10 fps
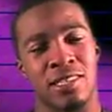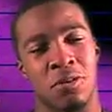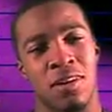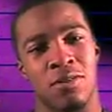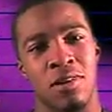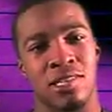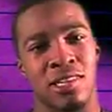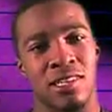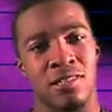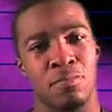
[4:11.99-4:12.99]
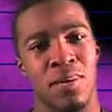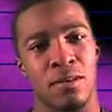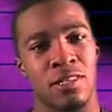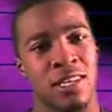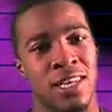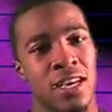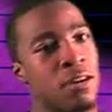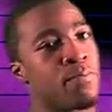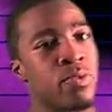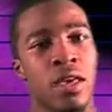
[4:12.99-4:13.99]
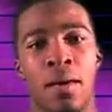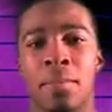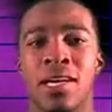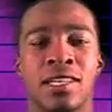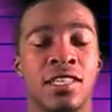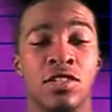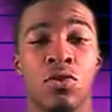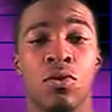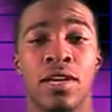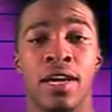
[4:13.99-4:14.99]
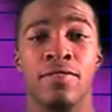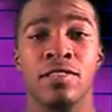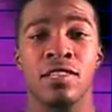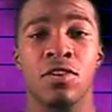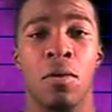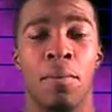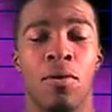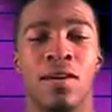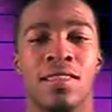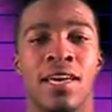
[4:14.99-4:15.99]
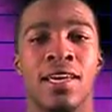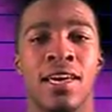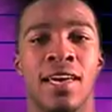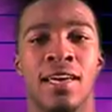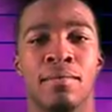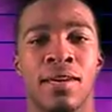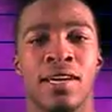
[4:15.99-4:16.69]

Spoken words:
So congratulations, big ups to the kicker, because he scored every single point that game.